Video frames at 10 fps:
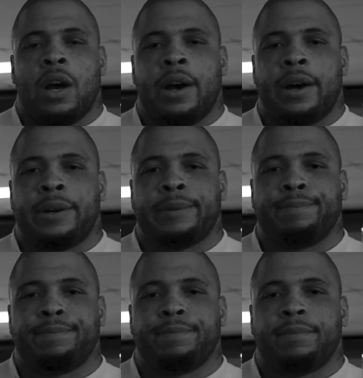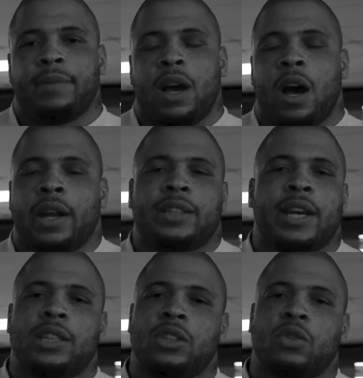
All it takes is